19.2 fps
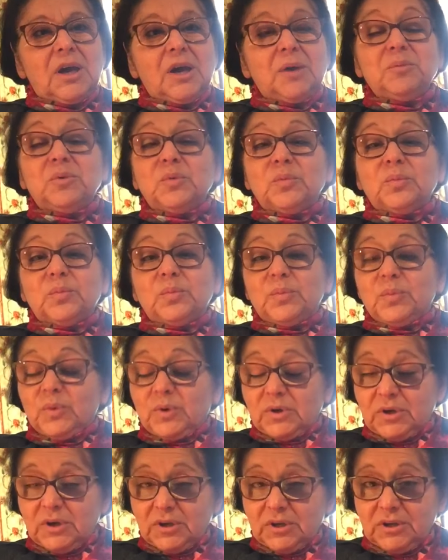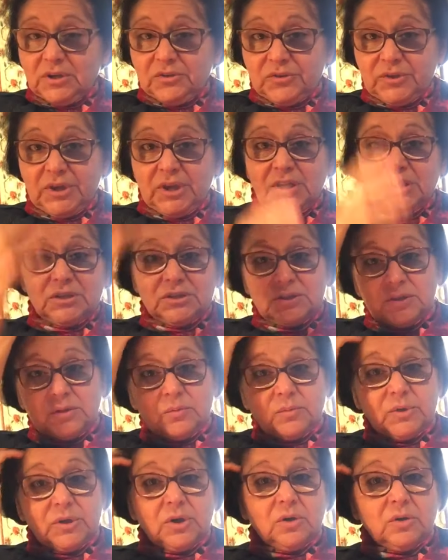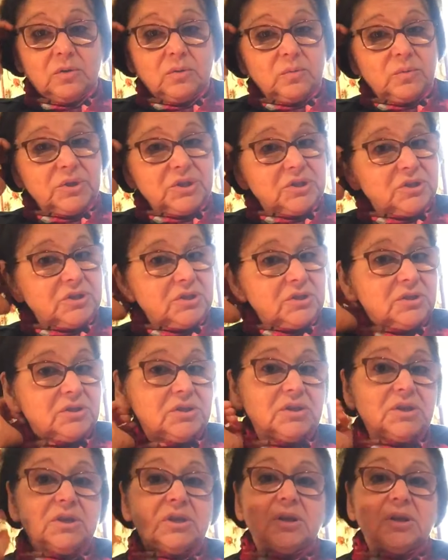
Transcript: I mean, in reality, we all wish